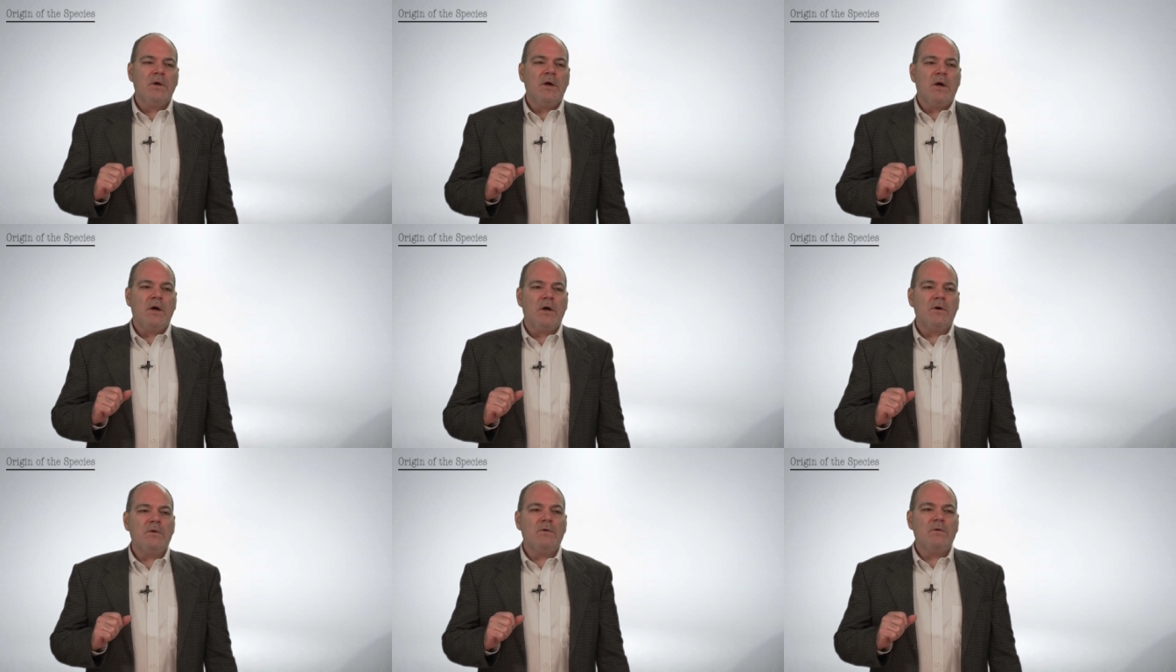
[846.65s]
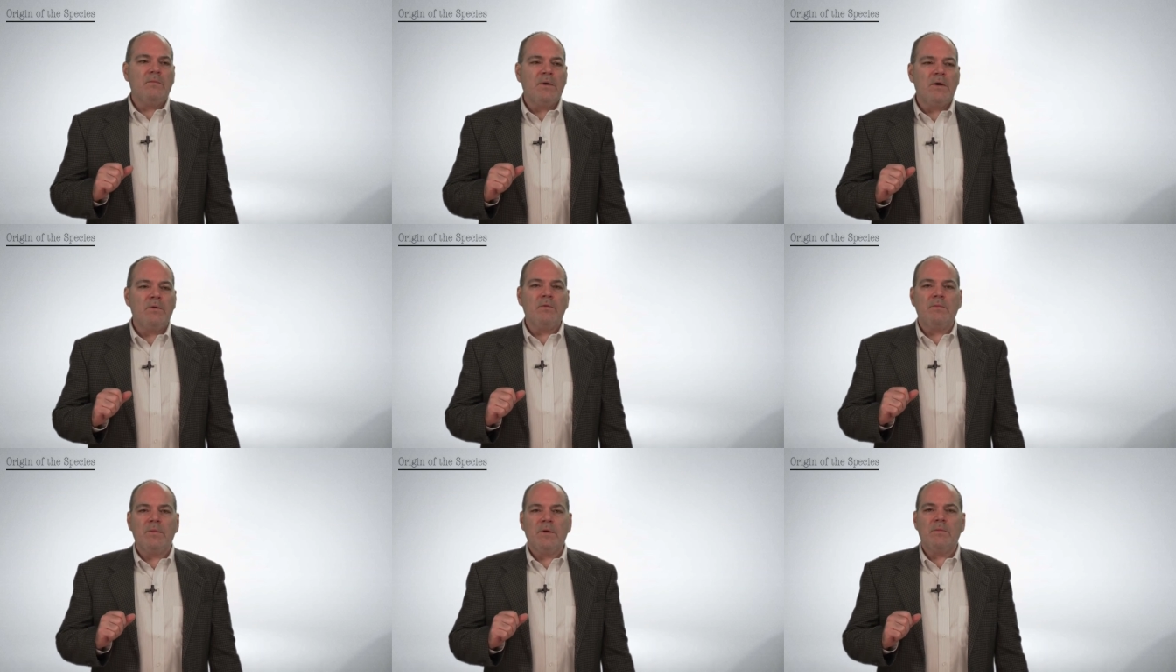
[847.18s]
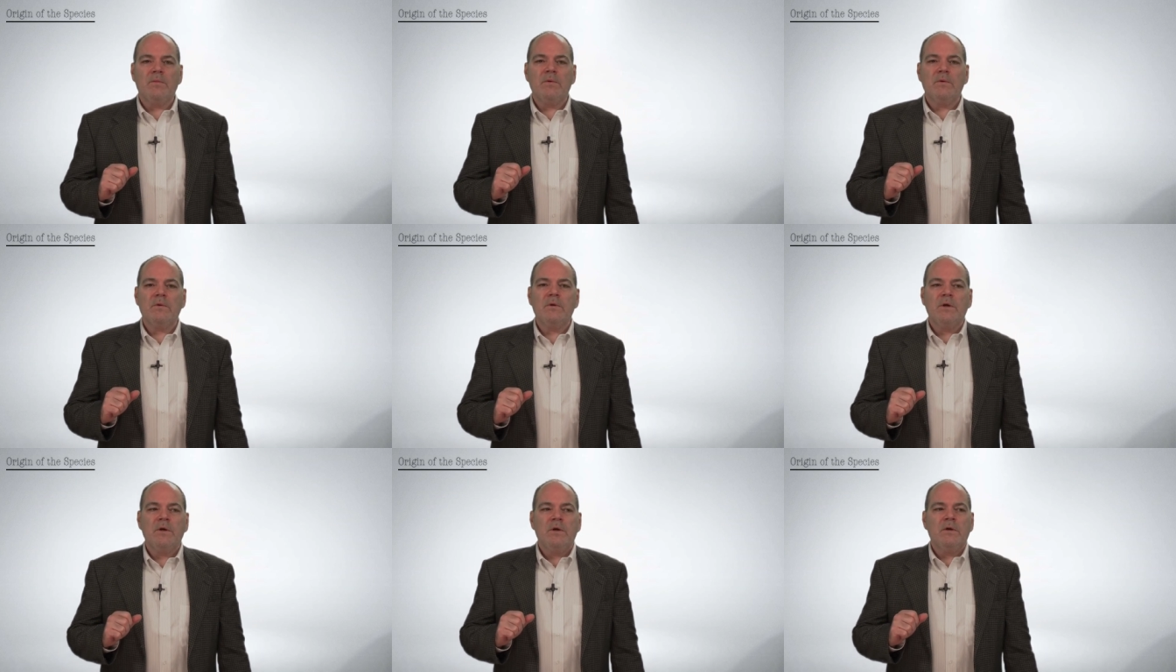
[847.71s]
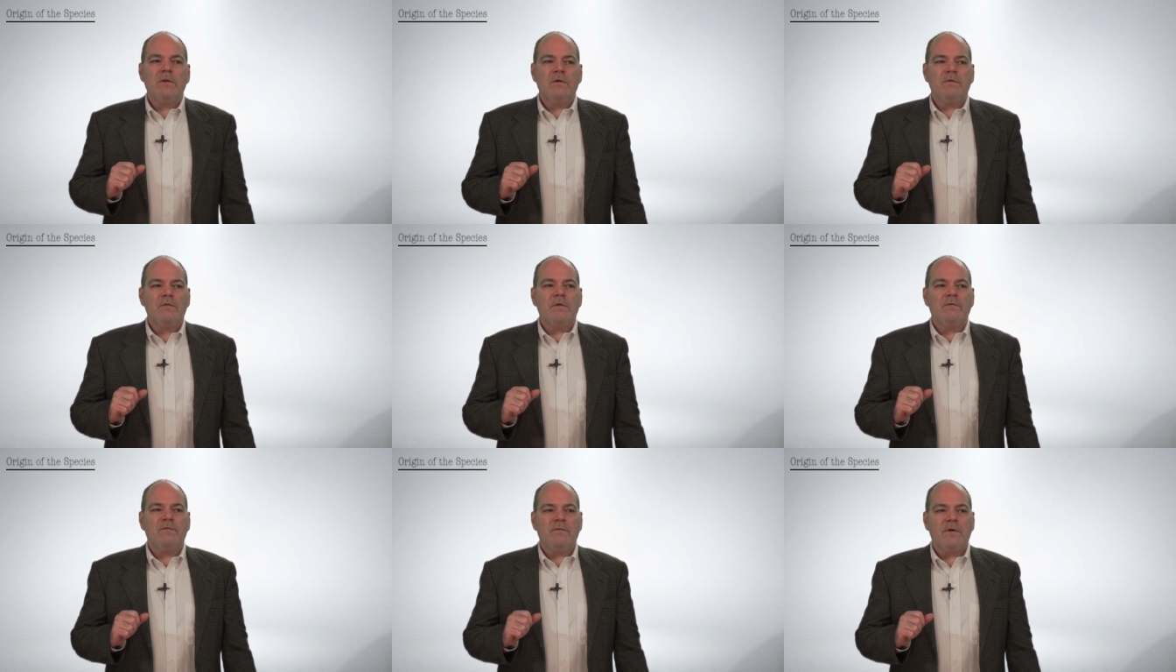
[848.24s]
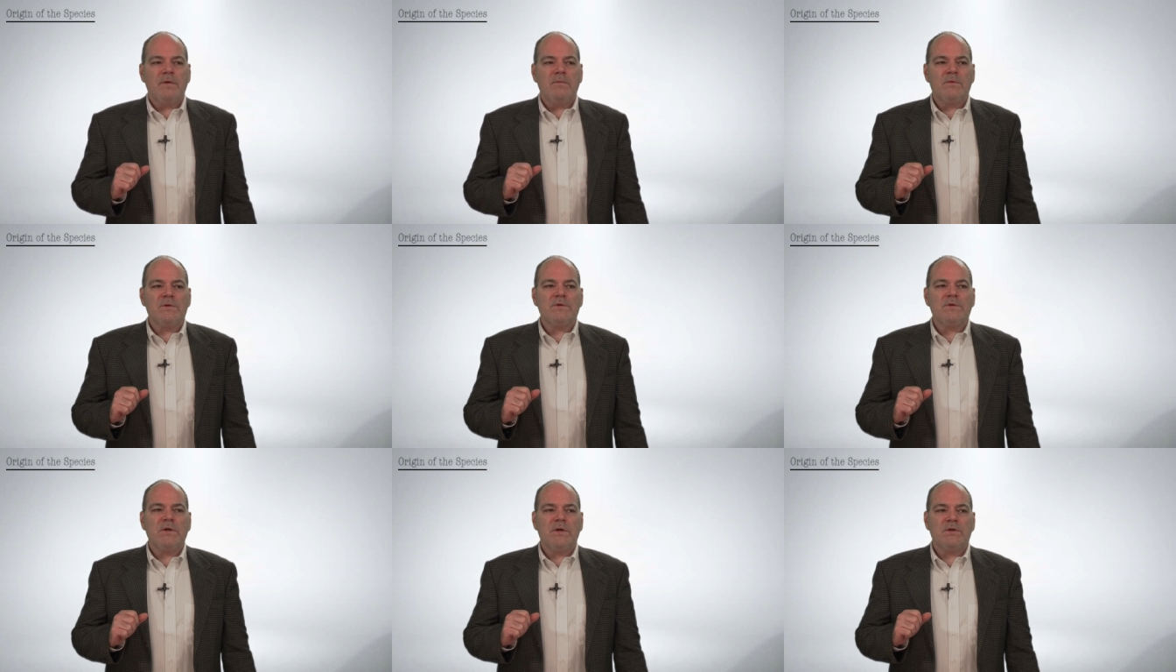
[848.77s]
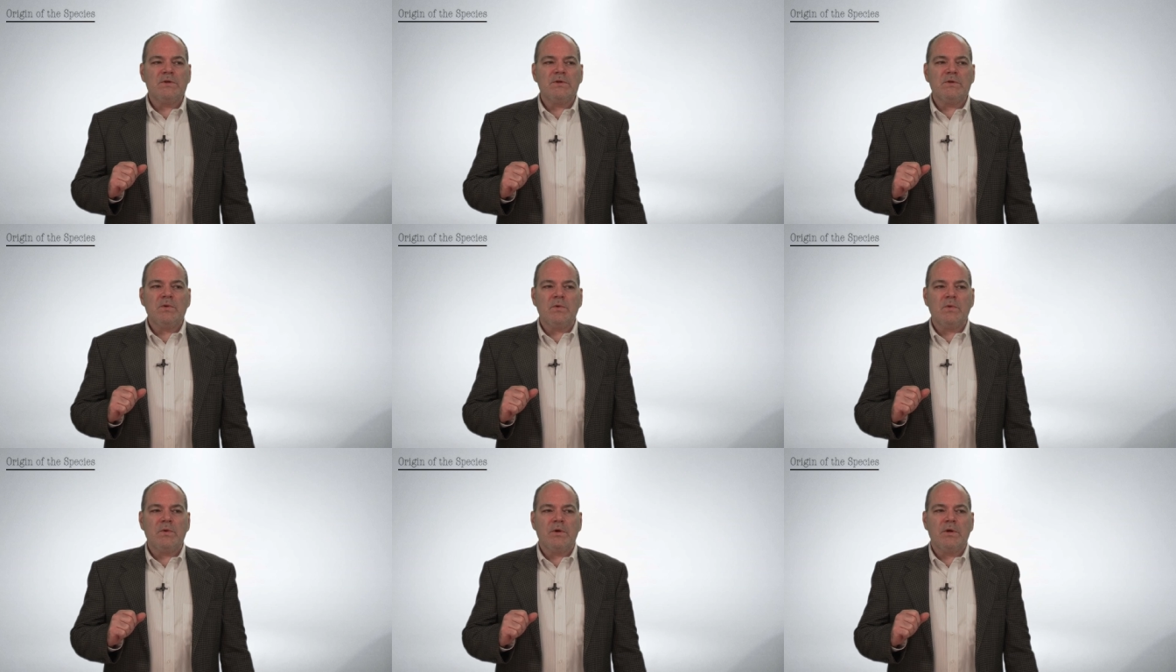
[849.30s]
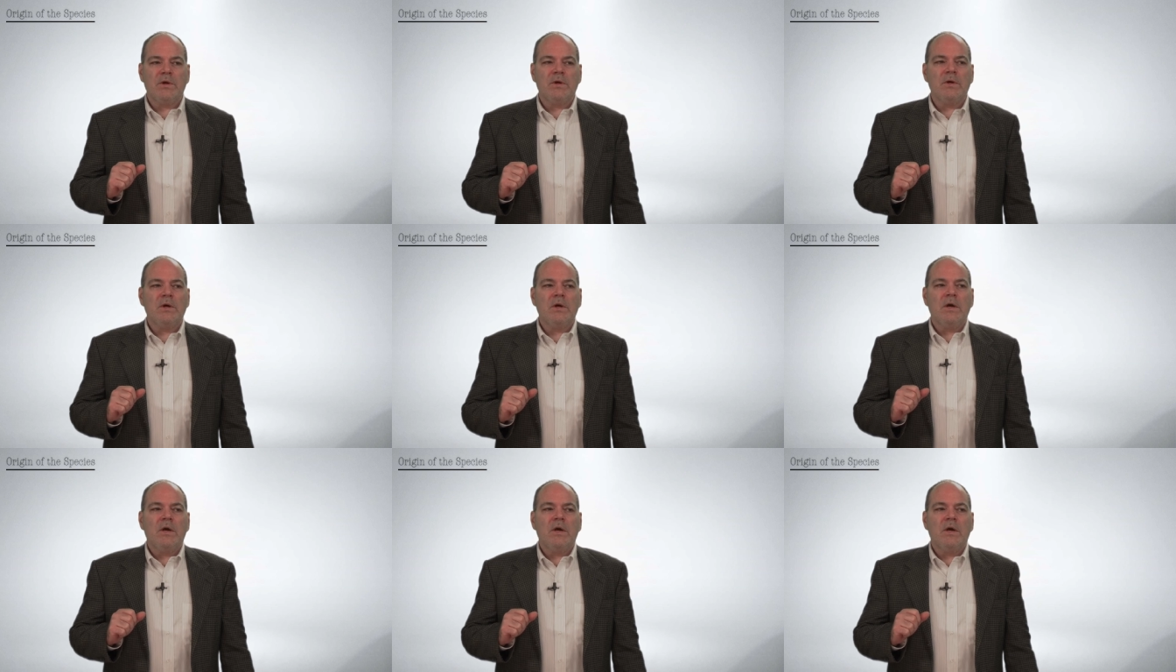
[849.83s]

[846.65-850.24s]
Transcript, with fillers: uh, you may remember the, the famous uh, story